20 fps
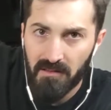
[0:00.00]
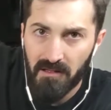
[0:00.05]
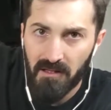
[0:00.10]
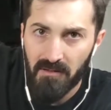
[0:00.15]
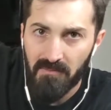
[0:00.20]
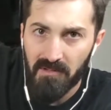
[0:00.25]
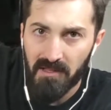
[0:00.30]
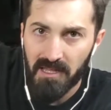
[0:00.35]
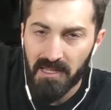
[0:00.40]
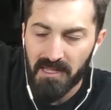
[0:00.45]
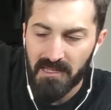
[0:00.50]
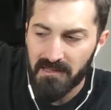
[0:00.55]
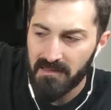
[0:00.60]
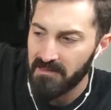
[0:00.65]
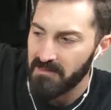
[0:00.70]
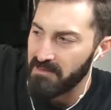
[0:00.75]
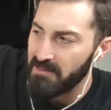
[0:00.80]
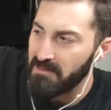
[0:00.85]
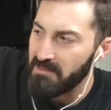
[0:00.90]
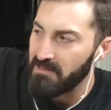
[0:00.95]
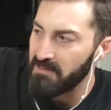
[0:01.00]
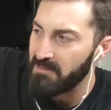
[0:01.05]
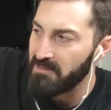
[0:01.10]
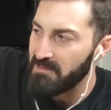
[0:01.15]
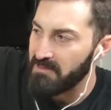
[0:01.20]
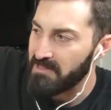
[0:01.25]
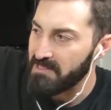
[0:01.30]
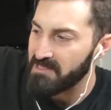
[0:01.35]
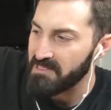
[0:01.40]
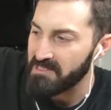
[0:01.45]
I mean,
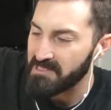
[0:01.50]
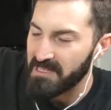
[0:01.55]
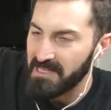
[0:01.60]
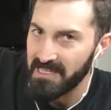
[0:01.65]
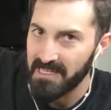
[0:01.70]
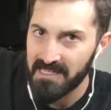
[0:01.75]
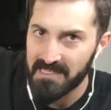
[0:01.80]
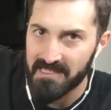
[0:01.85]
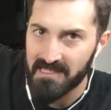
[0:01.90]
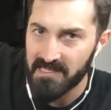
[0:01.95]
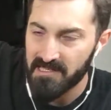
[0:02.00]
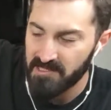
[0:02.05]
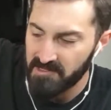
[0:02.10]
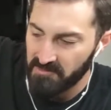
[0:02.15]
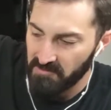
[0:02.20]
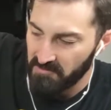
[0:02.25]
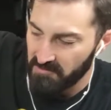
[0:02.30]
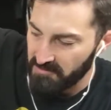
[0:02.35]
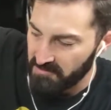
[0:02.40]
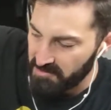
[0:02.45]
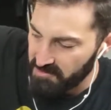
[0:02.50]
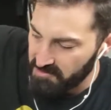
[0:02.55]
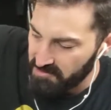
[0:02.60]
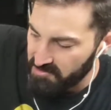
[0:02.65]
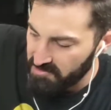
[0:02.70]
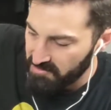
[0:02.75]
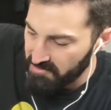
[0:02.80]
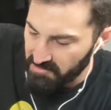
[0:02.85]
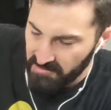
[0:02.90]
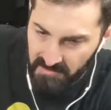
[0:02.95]
this is easy
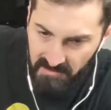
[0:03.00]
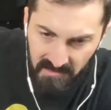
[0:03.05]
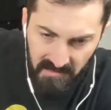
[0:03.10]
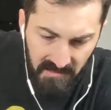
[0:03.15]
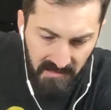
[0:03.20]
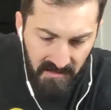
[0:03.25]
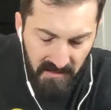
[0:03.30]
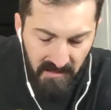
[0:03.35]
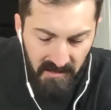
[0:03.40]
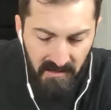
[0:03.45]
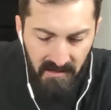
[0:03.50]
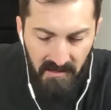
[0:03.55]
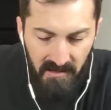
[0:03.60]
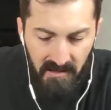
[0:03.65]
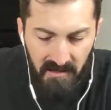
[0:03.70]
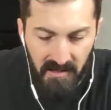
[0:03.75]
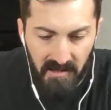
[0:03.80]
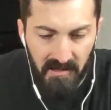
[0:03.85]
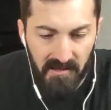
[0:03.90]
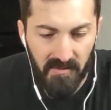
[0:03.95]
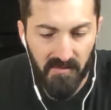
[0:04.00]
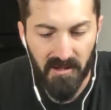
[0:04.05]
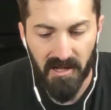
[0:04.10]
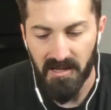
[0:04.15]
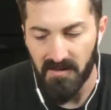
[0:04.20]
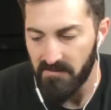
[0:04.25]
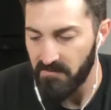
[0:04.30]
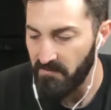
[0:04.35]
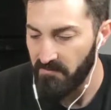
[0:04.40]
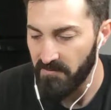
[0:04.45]
storage. You might
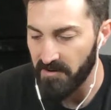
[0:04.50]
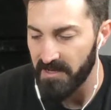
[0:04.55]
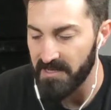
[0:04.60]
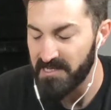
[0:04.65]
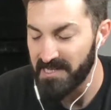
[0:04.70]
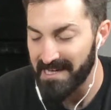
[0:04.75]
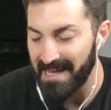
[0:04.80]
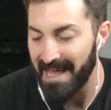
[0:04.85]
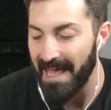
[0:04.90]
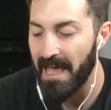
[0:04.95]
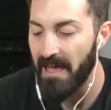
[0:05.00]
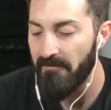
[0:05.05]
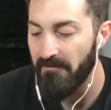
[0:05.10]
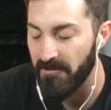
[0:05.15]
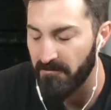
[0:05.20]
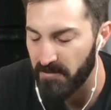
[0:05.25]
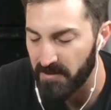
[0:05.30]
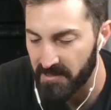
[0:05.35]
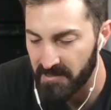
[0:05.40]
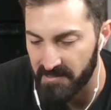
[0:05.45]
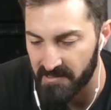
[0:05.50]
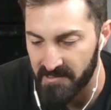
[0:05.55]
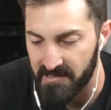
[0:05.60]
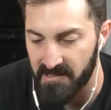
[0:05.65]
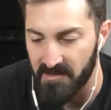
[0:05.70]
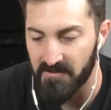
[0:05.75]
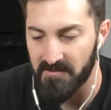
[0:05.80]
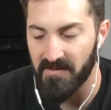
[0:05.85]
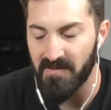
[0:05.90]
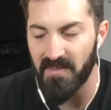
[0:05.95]
even forget you have it because it's
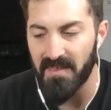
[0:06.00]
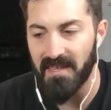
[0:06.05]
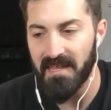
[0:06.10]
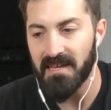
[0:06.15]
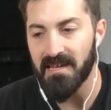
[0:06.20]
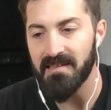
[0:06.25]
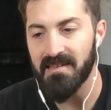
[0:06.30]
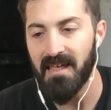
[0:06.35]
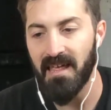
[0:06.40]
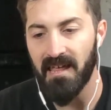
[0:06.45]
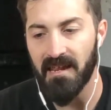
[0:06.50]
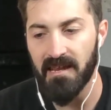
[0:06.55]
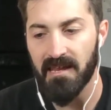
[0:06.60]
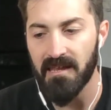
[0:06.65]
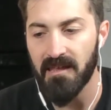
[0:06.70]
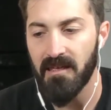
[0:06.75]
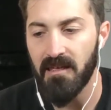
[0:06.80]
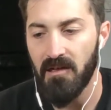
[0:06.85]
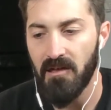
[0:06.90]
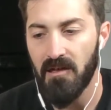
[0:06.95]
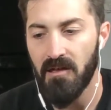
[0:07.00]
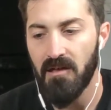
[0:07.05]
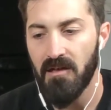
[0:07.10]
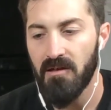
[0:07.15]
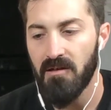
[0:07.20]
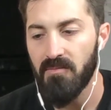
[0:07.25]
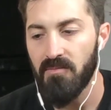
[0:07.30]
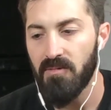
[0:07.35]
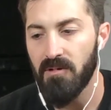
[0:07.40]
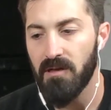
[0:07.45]
so thin and tiny.
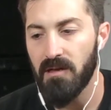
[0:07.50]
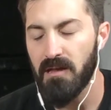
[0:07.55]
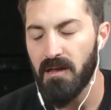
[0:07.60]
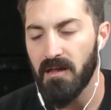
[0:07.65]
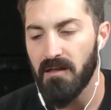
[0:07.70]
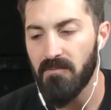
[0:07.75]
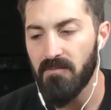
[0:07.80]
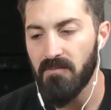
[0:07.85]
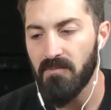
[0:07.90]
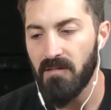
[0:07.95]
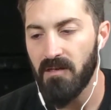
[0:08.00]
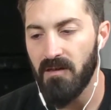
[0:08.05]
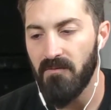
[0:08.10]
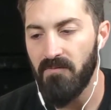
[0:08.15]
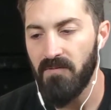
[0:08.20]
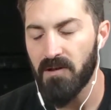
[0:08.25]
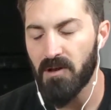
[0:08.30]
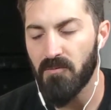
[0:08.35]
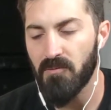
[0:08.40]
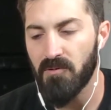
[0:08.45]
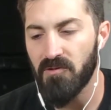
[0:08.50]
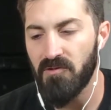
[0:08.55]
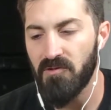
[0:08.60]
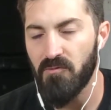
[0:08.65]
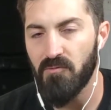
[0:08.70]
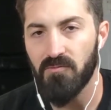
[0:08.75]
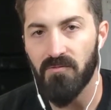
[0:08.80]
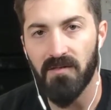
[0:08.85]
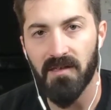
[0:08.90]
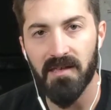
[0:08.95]
But I figure we do
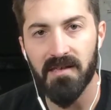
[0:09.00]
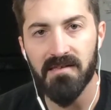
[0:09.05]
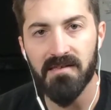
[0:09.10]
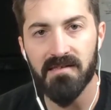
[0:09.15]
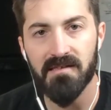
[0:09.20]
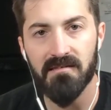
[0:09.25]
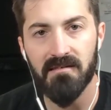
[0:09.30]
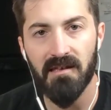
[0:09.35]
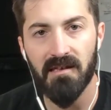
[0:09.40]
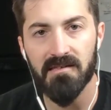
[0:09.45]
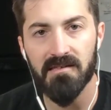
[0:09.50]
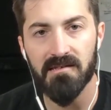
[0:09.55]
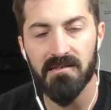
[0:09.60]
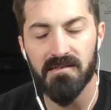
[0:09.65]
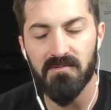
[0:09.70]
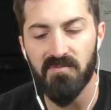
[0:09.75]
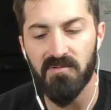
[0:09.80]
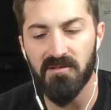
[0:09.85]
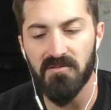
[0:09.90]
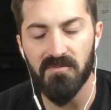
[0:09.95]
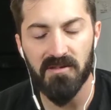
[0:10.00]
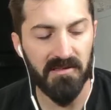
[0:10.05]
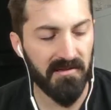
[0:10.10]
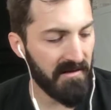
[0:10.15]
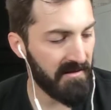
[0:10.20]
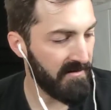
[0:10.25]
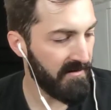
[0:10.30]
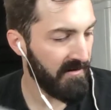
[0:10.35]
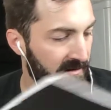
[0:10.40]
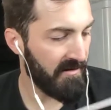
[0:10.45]
this as an experiment.
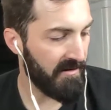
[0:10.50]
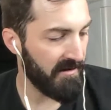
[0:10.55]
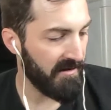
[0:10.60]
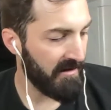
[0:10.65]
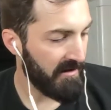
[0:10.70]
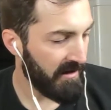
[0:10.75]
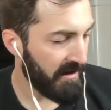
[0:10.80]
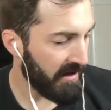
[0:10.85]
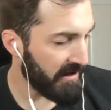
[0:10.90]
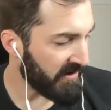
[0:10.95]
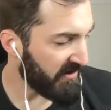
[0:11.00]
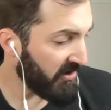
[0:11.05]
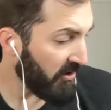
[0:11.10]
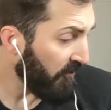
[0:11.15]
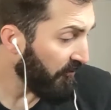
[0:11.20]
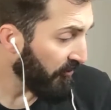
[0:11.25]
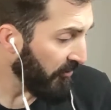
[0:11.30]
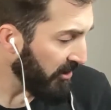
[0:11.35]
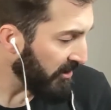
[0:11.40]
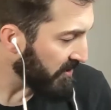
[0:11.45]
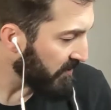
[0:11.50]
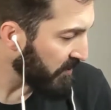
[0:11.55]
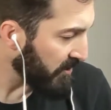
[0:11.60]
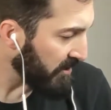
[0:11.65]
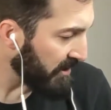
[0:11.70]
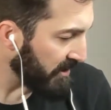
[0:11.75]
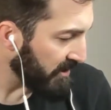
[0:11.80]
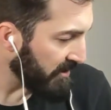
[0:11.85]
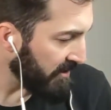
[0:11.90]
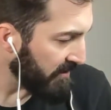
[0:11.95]
And so far it's working
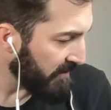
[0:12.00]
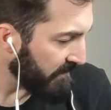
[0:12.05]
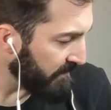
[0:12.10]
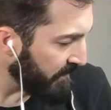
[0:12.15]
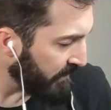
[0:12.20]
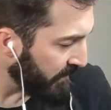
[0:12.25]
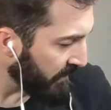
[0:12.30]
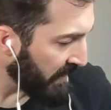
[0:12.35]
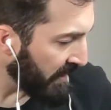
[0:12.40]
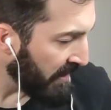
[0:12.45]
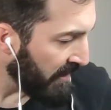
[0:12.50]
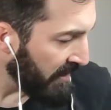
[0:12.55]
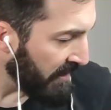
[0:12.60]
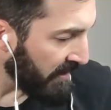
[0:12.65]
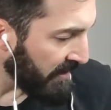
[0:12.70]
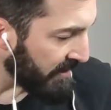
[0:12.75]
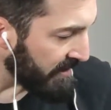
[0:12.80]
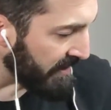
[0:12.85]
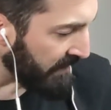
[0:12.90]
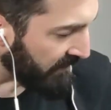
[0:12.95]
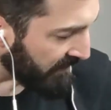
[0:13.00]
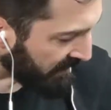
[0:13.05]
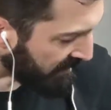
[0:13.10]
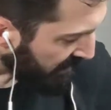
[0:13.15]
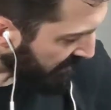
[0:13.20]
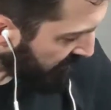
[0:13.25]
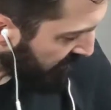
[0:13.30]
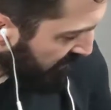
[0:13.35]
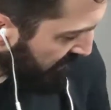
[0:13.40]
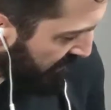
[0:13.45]
out good. It's even
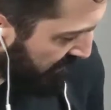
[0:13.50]
covered